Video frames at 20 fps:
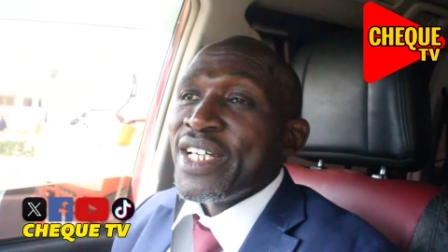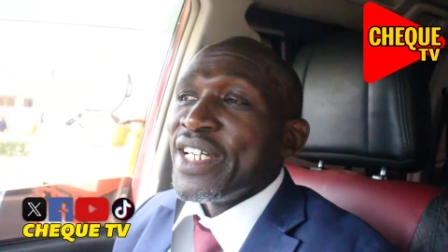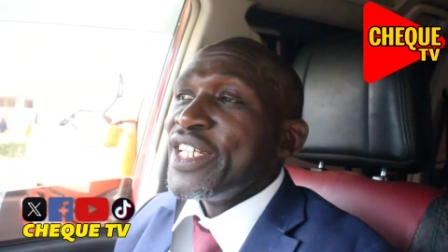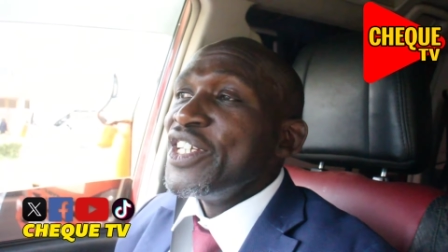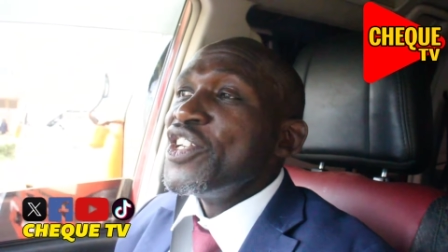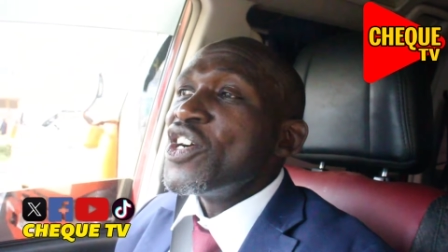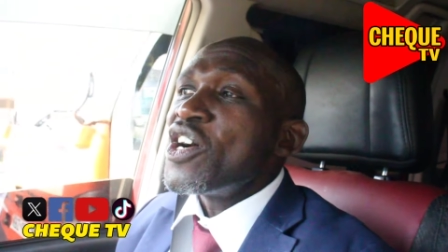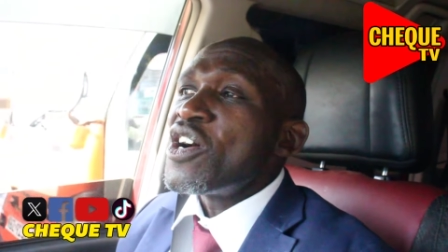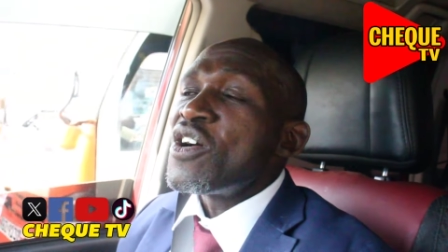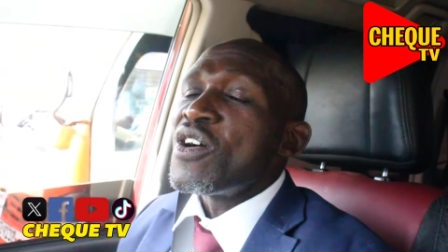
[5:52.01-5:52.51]

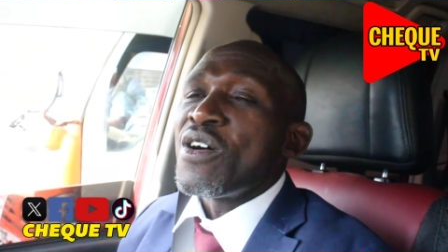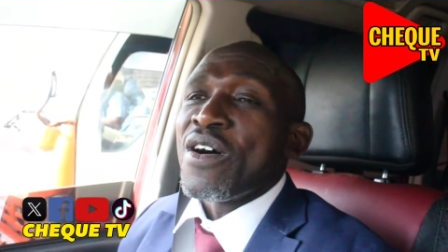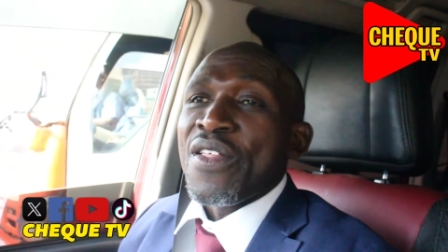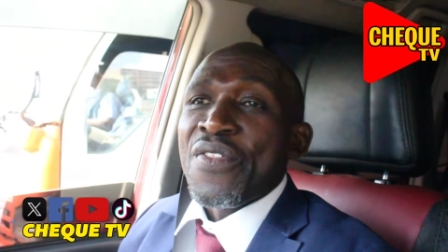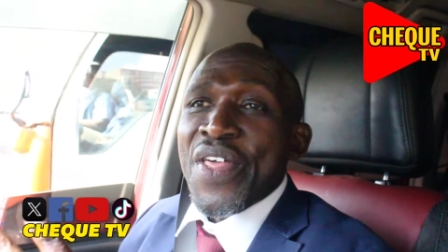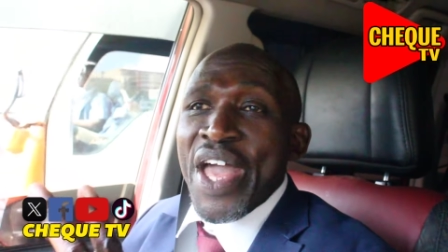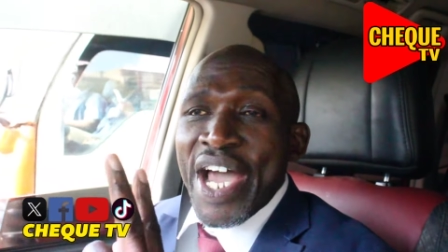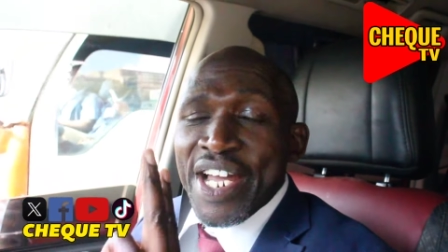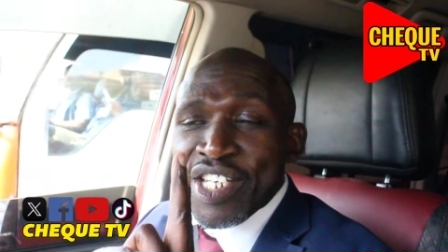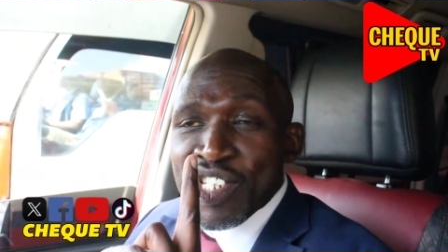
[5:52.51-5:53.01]
You know,
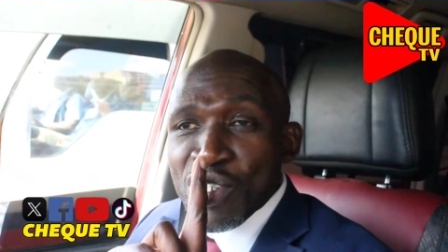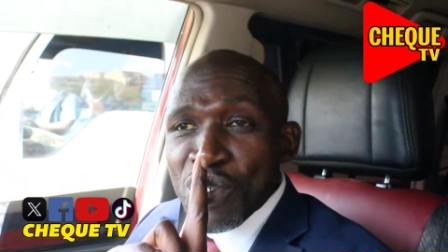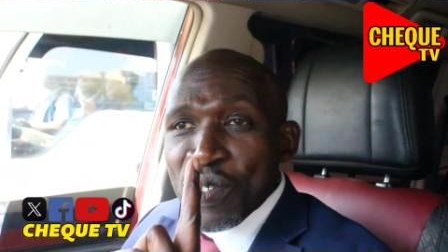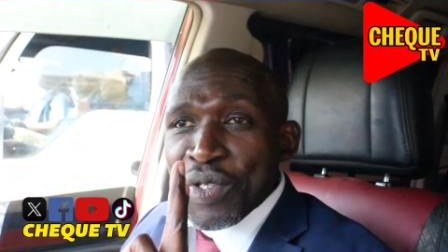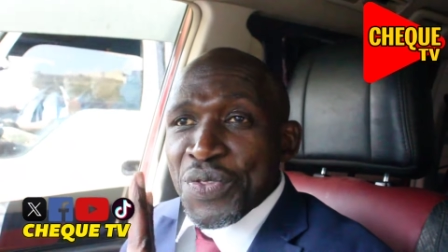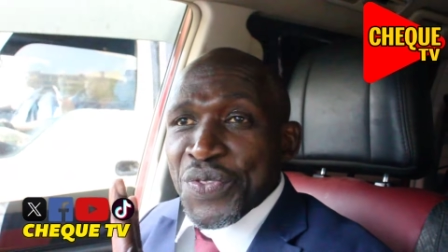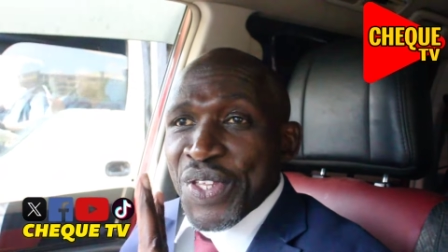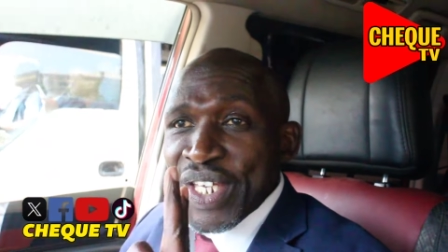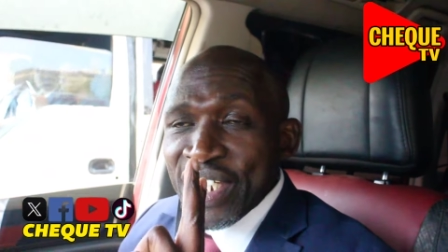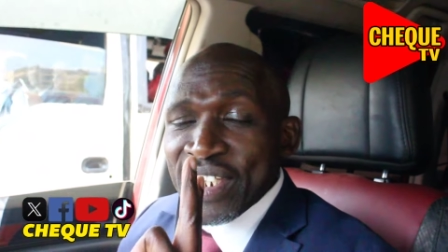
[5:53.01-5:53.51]
there are
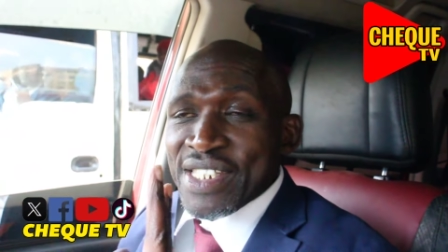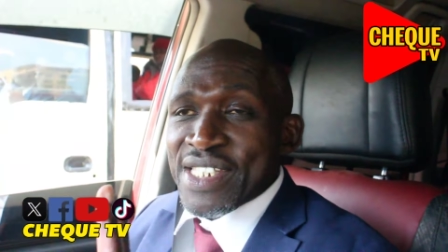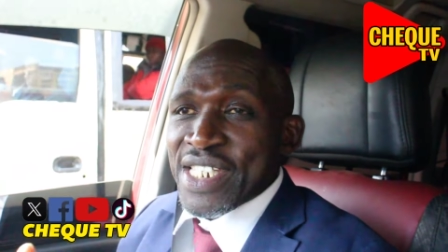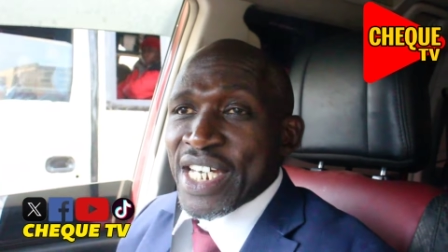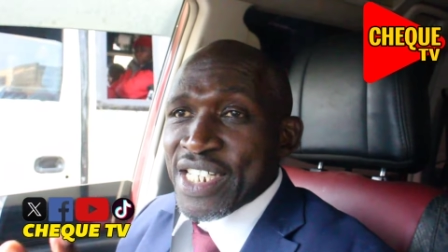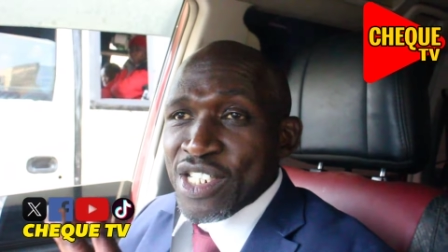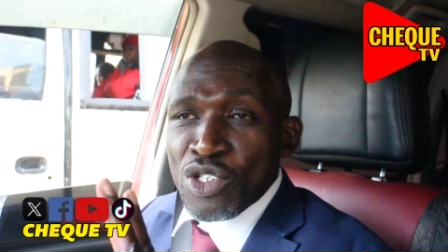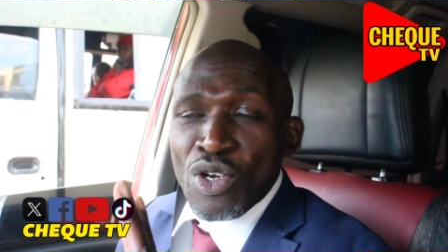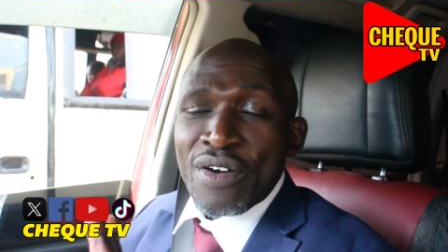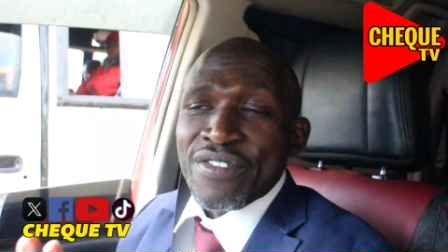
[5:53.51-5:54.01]
two things
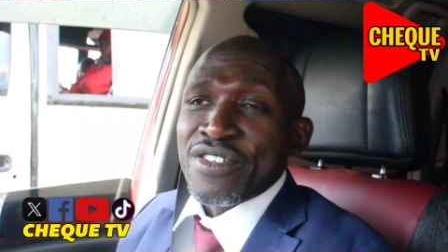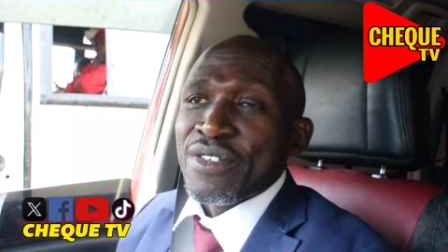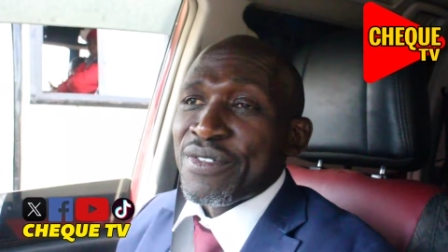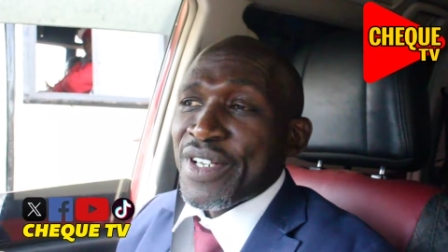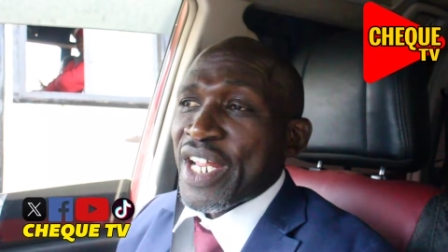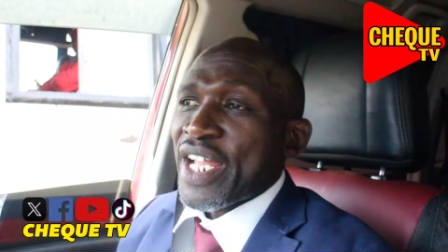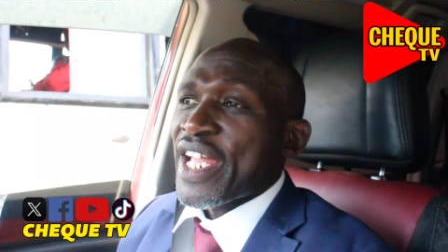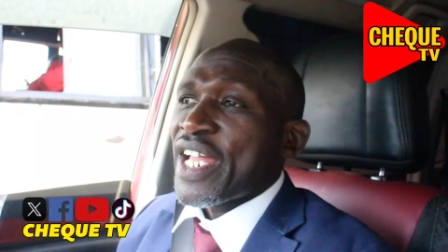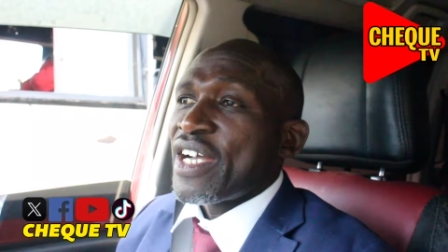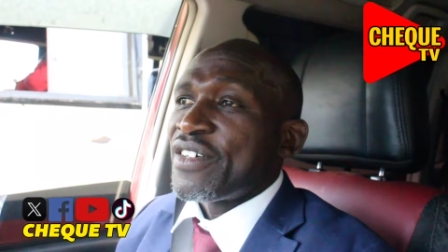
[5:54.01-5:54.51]
that you have to be
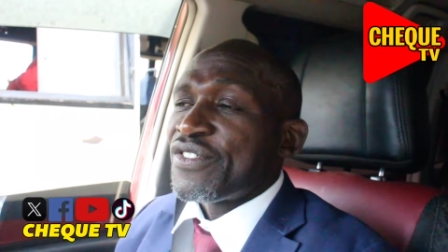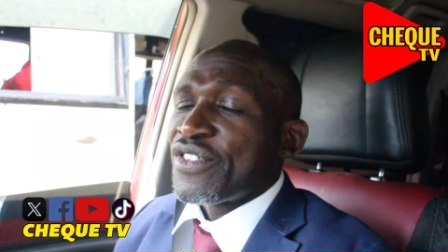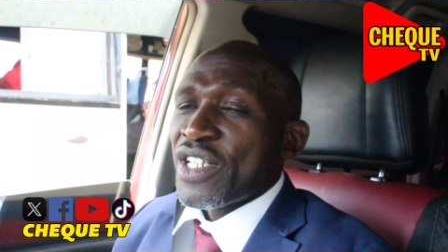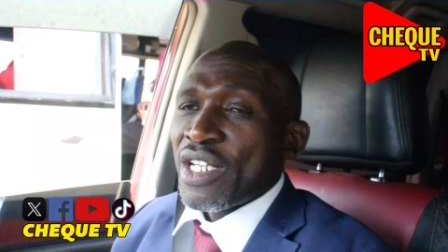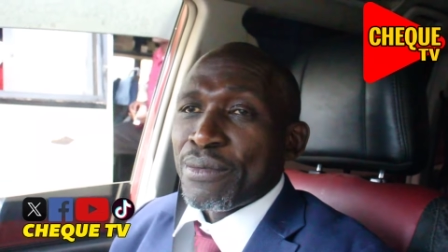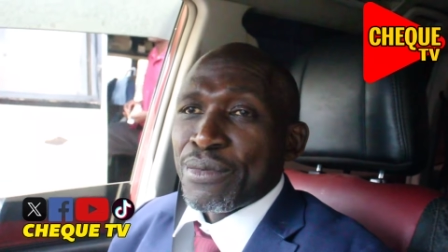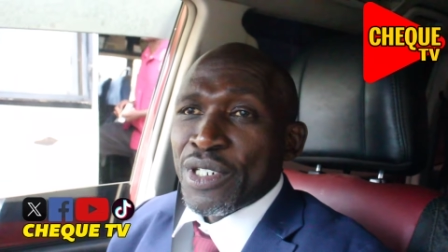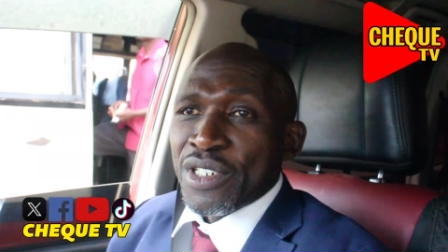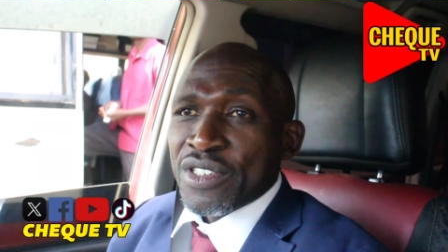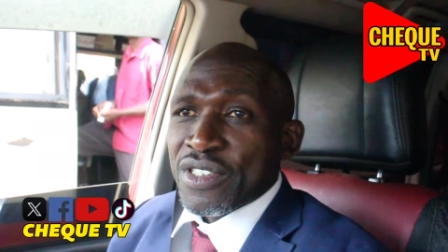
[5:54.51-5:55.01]
very careful
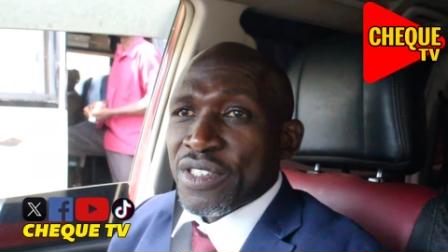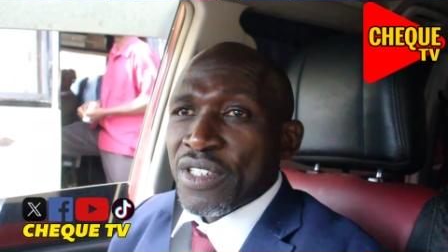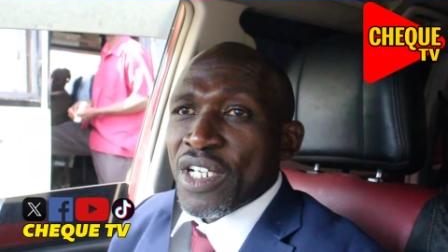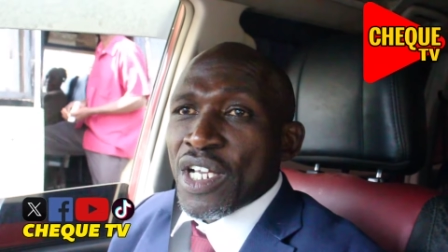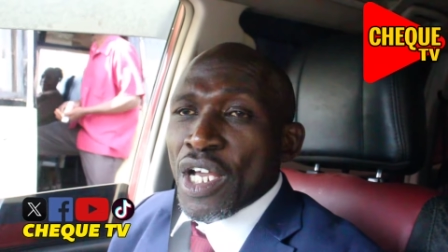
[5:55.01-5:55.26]
about.